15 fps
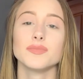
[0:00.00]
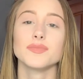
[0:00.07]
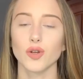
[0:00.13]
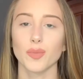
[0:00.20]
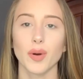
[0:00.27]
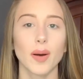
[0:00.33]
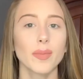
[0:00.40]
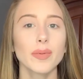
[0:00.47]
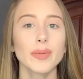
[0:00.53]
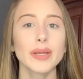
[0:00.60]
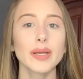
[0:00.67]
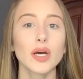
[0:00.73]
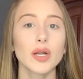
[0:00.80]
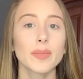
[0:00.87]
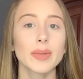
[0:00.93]
You're probably
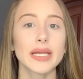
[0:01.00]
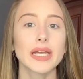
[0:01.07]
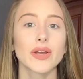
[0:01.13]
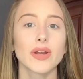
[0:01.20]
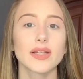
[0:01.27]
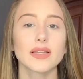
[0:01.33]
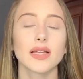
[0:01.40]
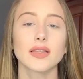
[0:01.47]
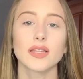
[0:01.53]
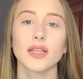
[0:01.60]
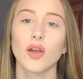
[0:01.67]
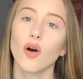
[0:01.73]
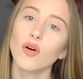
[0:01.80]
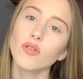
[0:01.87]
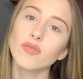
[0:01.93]
going to be hearing that the
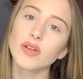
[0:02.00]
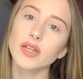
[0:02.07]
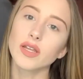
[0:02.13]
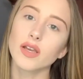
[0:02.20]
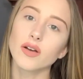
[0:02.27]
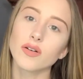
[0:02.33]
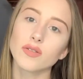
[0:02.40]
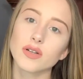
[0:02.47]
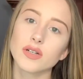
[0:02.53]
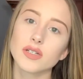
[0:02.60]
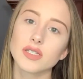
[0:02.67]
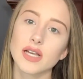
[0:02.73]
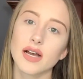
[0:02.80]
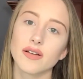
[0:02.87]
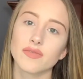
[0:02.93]
whole video
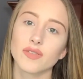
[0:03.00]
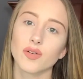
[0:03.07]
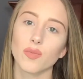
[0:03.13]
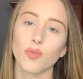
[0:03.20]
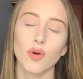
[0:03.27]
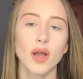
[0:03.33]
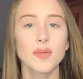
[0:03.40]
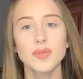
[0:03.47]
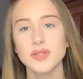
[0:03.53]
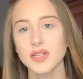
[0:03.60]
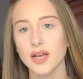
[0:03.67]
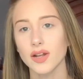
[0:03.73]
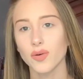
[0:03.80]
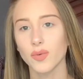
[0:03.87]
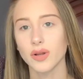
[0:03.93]
because I filmed right
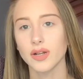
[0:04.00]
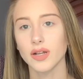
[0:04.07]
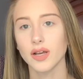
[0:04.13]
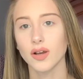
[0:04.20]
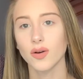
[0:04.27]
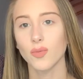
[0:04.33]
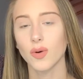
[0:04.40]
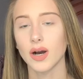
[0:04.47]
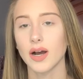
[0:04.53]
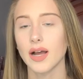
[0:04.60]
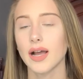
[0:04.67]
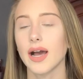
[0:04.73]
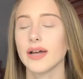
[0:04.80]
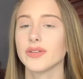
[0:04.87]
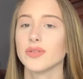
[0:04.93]
beside a window. Why?
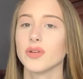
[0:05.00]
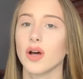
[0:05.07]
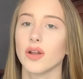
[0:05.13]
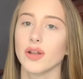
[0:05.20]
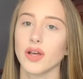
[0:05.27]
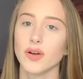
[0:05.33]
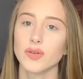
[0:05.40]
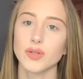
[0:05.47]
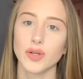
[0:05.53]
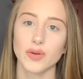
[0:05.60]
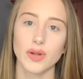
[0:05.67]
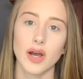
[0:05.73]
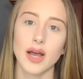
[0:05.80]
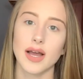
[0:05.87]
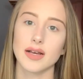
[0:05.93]
I do not know, do
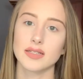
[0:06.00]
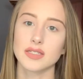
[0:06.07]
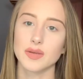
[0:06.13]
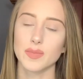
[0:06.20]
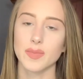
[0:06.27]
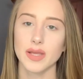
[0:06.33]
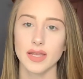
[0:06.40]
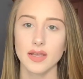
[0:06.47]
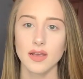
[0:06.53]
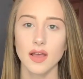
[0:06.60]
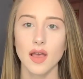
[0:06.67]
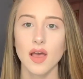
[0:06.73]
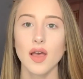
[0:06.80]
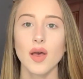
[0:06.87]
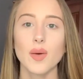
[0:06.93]
not ask me.
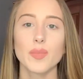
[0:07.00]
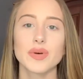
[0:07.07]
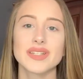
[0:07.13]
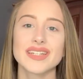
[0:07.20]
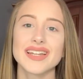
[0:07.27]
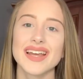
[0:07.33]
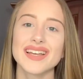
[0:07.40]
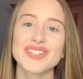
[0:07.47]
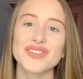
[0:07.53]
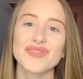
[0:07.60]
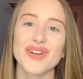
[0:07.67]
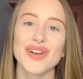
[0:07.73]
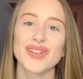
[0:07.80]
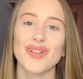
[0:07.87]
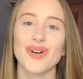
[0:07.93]
But today is a
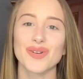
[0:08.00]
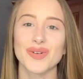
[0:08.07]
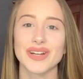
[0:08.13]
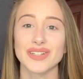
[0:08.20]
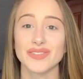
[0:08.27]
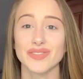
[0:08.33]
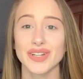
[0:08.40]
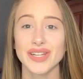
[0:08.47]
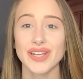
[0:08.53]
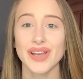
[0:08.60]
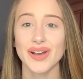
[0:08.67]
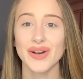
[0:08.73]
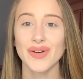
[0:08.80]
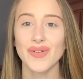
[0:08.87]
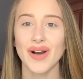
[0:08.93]
very long-awaited
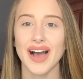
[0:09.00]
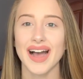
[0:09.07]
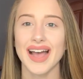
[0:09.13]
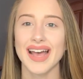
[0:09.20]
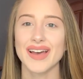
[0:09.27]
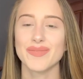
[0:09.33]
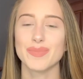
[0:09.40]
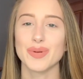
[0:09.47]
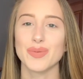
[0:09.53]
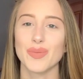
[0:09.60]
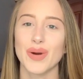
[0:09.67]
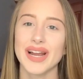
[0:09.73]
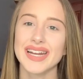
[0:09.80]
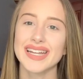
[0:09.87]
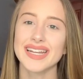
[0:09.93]
video. I had been
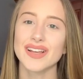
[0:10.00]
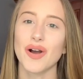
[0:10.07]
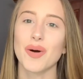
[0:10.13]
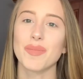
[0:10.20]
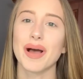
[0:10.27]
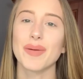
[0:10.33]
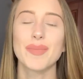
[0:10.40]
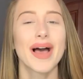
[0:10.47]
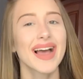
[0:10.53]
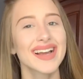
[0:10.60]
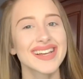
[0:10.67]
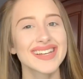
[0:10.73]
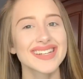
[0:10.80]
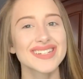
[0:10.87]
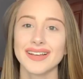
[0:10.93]
waiting on my
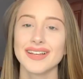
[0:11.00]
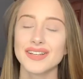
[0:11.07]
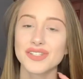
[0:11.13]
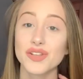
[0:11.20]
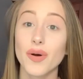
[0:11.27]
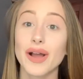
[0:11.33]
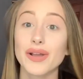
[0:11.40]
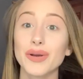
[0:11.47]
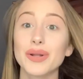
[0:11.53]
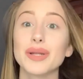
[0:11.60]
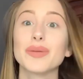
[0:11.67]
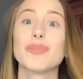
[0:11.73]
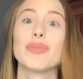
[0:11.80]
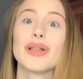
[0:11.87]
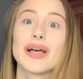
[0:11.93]
package, so I
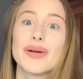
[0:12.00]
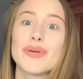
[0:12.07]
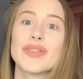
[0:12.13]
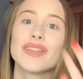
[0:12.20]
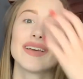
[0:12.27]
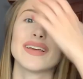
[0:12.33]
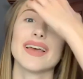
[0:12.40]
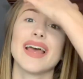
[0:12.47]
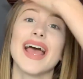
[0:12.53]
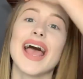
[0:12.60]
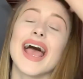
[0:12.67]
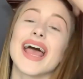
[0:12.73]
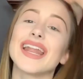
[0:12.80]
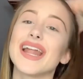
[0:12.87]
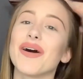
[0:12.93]
couldn't play with it,
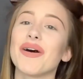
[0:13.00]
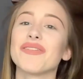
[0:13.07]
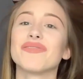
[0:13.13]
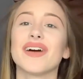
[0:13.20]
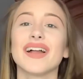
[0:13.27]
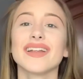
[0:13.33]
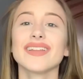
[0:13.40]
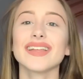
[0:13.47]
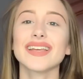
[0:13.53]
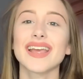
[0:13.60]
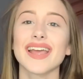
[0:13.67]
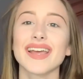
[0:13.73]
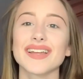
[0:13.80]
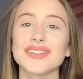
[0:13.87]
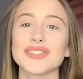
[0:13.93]
and now I finally
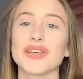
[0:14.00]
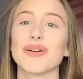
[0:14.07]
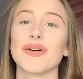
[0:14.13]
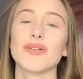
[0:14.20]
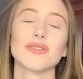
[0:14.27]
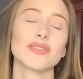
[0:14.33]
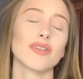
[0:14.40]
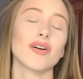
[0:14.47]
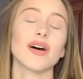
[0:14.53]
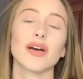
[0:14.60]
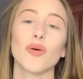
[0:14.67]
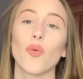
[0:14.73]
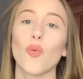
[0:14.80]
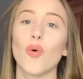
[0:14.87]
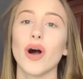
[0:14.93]
can, so I thought,
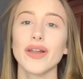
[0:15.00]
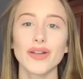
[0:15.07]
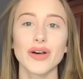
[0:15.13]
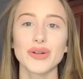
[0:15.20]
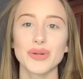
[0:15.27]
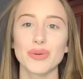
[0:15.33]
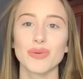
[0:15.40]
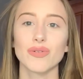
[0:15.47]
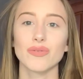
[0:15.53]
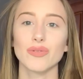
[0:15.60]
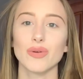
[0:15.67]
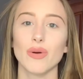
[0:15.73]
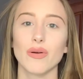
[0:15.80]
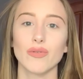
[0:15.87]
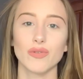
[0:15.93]
why not do a
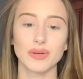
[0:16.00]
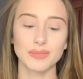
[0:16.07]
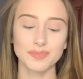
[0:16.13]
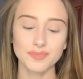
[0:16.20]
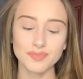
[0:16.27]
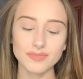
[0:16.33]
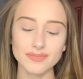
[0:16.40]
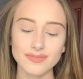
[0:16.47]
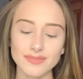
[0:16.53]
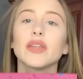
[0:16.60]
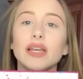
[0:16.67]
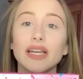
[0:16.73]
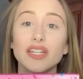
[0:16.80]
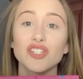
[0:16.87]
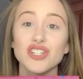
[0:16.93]
review over it?
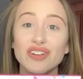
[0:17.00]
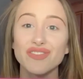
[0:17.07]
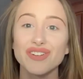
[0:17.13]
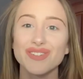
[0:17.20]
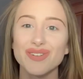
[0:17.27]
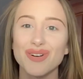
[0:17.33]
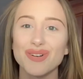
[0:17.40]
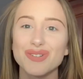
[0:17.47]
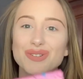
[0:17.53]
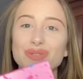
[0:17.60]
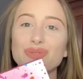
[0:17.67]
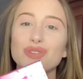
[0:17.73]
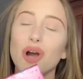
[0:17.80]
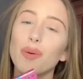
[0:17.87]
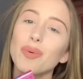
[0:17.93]
It's Jeffree Star's new
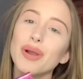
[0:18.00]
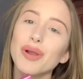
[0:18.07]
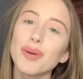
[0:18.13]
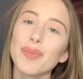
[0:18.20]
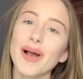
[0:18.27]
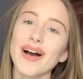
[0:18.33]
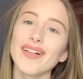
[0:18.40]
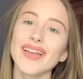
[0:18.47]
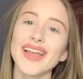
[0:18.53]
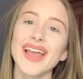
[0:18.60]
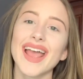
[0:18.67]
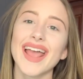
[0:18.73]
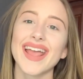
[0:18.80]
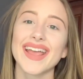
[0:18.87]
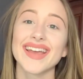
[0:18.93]
Jawbreaker palette,
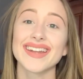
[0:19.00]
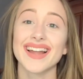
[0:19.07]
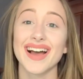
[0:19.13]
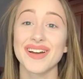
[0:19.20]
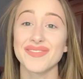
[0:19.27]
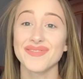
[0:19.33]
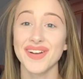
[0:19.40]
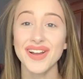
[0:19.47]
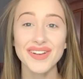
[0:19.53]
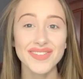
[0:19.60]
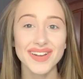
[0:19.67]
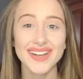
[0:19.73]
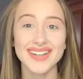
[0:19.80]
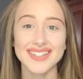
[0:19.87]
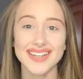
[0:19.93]
and I'm very,
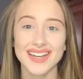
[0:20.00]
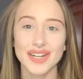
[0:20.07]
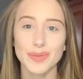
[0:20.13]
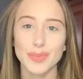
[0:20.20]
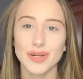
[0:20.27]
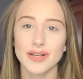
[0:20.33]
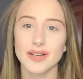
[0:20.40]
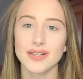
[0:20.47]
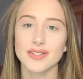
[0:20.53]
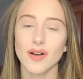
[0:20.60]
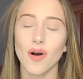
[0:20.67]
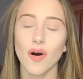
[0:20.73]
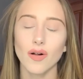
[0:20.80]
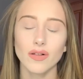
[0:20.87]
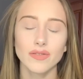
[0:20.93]
very excited because
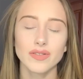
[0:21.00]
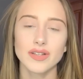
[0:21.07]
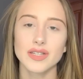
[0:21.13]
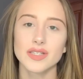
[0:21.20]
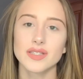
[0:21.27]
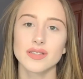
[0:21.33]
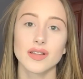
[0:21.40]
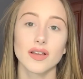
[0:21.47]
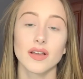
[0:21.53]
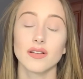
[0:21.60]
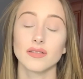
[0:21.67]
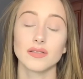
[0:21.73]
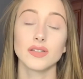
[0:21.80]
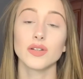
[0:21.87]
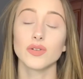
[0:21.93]
all of his,
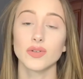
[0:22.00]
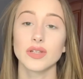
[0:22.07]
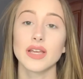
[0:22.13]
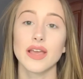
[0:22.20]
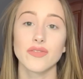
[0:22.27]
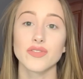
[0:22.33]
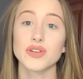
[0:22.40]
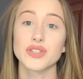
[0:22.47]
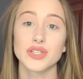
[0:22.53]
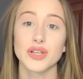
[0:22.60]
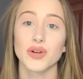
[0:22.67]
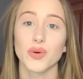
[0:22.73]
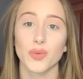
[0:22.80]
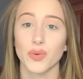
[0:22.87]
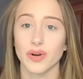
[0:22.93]
literally every
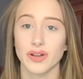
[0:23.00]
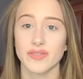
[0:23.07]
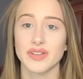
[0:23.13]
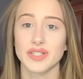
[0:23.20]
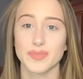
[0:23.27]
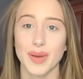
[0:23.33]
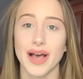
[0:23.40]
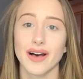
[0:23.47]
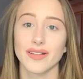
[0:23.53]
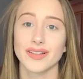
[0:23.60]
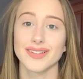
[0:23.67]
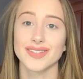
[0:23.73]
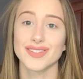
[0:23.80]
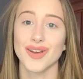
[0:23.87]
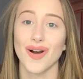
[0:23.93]
single one of his
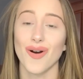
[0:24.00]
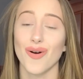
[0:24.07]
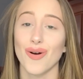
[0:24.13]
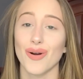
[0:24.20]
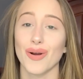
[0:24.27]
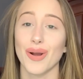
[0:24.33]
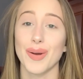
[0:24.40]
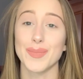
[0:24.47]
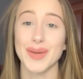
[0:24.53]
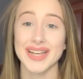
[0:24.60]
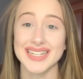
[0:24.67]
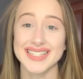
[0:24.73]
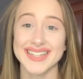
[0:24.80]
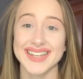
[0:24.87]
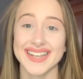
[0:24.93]
palettes are
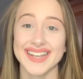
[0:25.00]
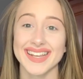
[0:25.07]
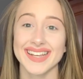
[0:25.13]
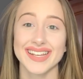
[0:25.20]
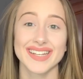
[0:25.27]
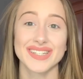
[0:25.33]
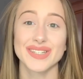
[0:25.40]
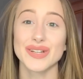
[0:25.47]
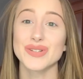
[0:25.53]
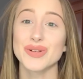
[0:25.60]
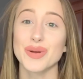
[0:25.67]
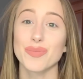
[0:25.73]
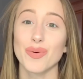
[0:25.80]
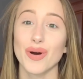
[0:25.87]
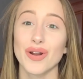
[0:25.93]
amazing. Such
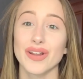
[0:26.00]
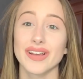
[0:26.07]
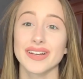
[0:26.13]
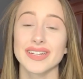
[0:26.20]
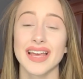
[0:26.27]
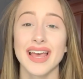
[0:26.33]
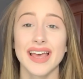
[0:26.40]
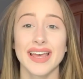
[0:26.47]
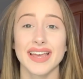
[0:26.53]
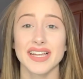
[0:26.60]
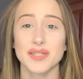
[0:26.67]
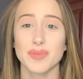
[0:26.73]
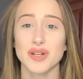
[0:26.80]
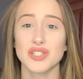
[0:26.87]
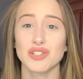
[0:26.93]
good product,
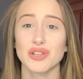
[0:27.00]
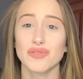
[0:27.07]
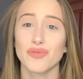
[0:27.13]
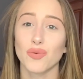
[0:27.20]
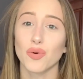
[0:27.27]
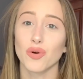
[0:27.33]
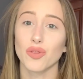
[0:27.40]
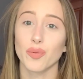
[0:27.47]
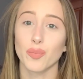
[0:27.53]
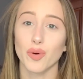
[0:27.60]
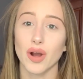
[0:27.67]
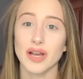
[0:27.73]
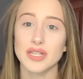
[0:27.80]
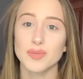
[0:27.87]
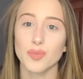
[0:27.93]
especially for the
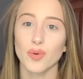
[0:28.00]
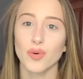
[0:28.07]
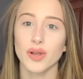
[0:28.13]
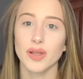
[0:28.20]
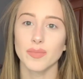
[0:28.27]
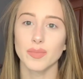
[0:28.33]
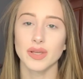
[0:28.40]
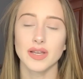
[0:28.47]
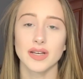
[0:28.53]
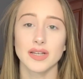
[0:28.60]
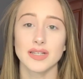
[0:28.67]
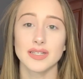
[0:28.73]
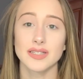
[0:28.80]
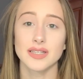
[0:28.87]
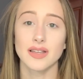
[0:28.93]
price point,
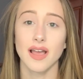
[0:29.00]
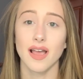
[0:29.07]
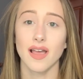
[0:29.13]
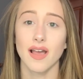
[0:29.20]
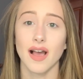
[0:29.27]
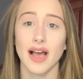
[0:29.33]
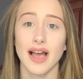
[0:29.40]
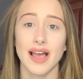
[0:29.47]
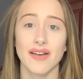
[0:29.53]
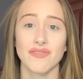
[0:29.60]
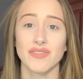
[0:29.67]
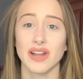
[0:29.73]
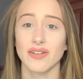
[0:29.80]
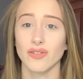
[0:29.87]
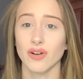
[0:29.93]
because I have
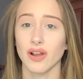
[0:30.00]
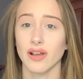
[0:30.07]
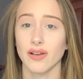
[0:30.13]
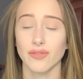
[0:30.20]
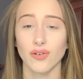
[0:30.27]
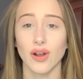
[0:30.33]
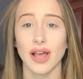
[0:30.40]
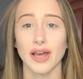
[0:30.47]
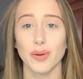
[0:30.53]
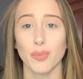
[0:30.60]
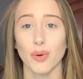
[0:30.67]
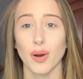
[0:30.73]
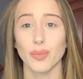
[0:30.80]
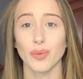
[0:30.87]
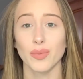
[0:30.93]
never ever had a
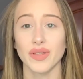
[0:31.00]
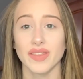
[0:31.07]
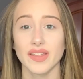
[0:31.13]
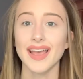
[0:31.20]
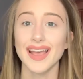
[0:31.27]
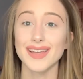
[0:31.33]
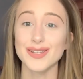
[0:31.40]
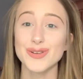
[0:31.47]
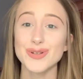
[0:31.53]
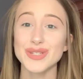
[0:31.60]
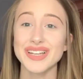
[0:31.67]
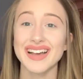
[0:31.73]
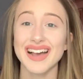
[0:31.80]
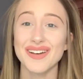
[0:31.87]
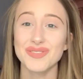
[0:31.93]
problem with it. And
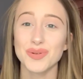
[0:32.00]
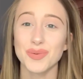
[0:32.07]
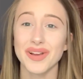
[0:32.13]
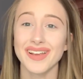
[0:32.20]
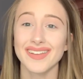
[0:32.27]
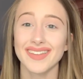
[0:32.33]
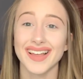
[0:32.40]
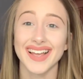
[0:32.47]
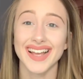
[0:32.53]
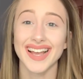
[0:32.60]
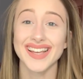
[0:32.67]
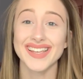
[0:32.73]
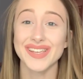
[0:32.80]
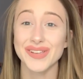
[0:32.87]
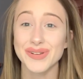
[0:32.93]
usually I have to wait like a
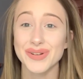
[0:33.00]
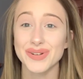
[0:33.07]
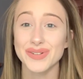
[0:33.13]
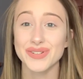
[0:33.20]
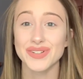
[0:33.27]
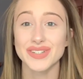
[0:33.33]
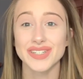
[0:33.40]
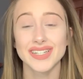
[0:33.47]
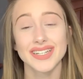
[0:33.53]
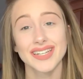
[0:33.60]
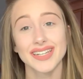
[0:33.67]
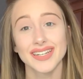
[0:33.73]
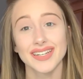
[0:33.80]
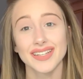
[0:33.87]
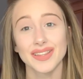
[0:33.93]
year just to
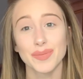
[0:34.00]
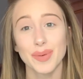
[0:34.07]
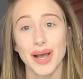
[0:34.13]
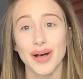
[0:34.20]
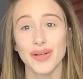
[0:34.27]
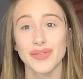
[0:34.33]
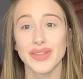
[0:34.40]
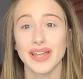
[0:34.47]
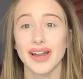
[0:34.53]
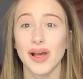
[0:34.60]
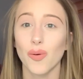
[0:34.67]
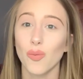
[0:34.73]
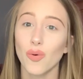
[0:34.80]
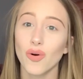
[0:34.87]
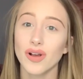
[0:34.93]
get the palette that I
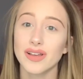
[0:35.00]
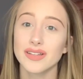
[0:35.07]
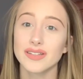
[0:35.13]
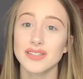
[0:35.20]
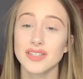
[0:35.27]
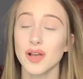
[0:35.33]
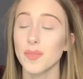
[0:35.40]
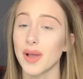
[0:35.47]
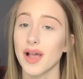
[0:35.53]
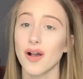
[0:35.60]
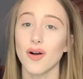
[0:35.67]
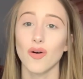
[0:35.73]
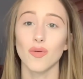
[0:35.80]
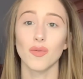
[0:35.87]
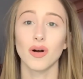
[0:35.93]
want.
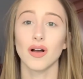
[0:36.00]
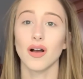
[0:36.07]
Somehow,